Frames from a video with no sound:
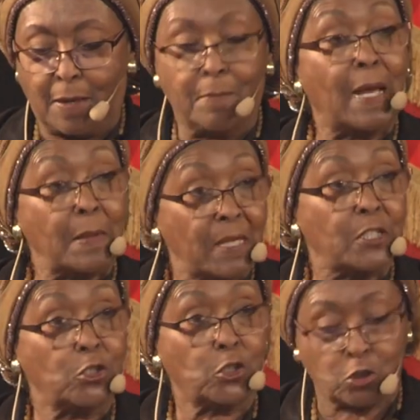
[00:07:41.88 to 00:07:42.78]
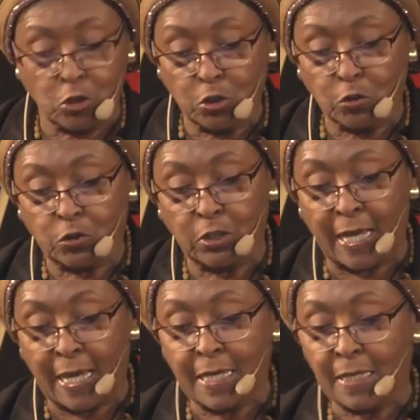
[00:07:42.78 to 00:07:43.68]
My message to you
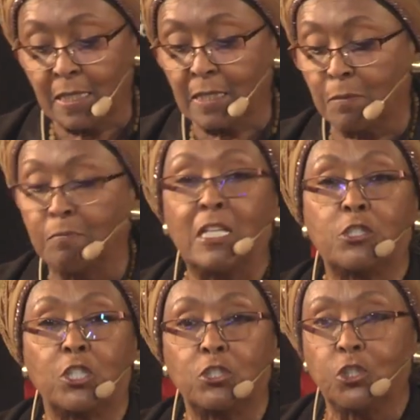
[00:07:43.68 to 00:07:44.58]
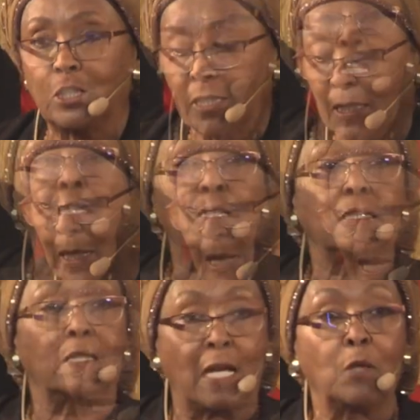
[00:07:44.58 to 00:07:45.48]
today is a message
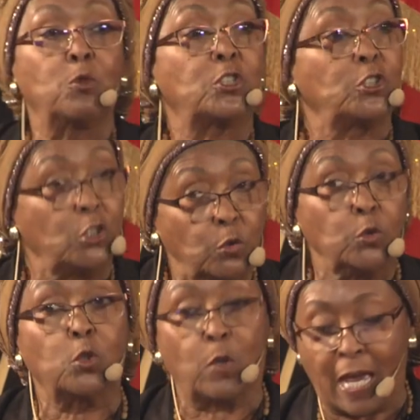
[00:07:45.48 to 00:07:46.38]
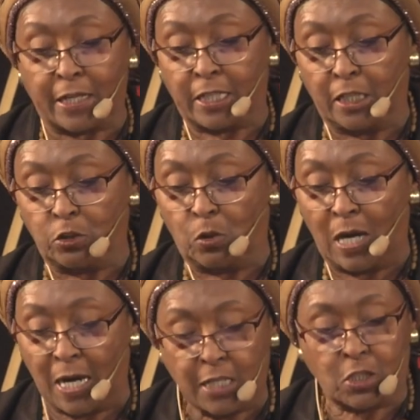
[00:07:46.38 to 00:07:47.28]
I wish you to carry in your
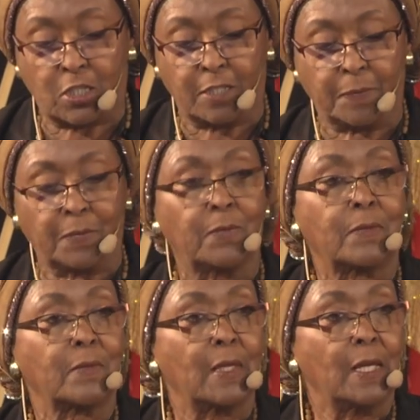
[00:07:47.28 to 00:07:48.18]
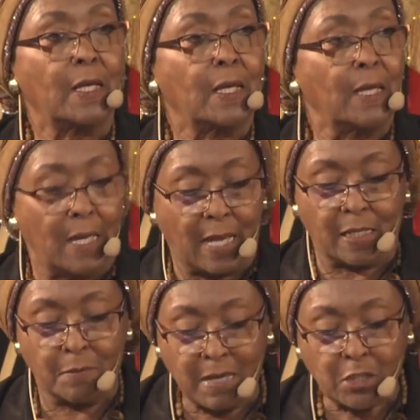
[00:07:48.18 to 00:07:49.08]
hearts, and
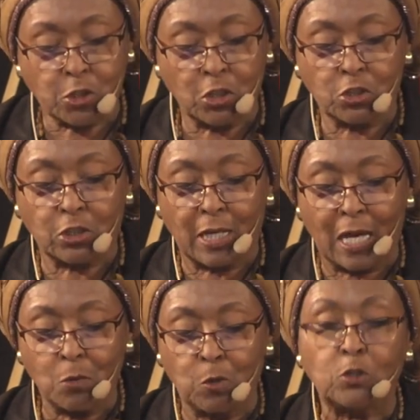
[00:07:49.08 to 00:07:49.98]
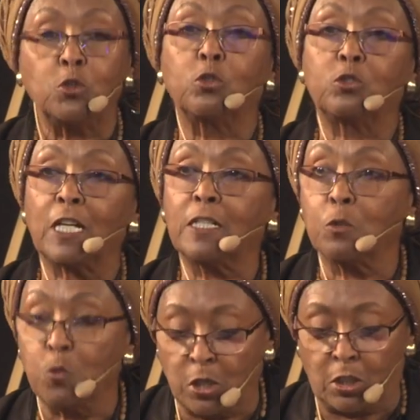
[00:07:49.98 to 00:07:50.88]
a message I want you to tell the
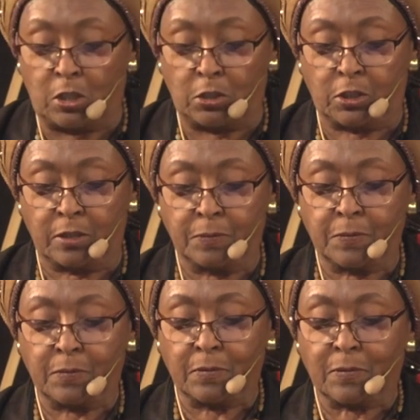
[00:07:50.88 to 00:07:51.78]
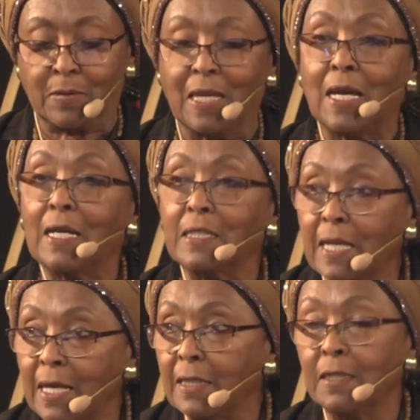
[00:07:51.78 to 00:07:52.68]
world
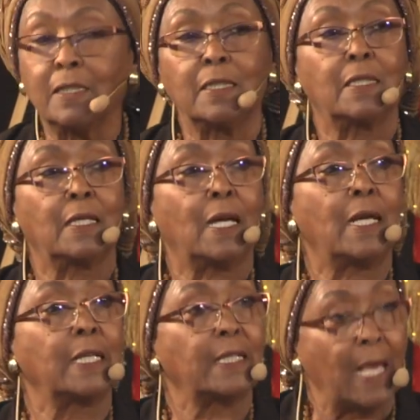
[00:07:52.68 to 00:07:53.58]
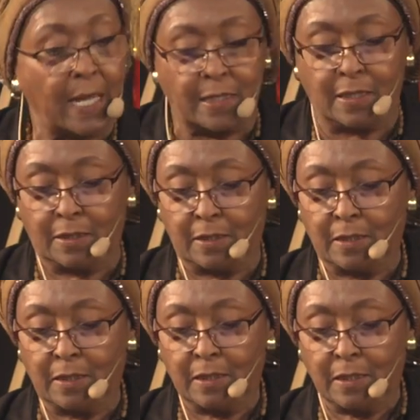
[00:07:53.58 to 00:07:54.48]
again and again
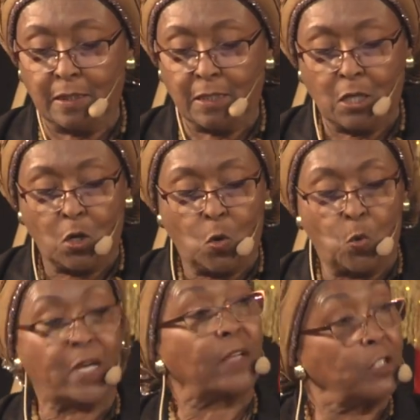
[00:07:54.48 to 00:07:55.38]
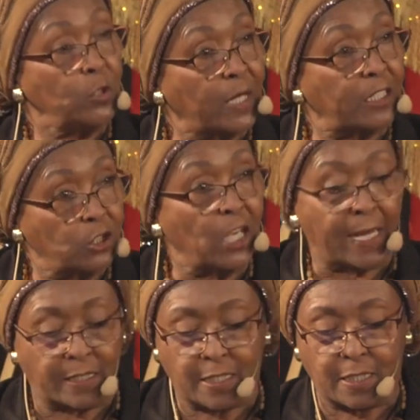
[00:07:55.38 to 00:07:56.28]
wherever you get a
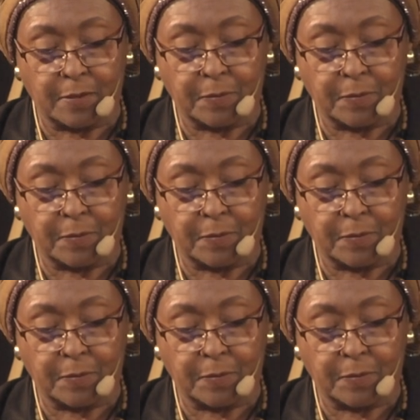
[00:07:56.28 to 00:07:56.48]
chance.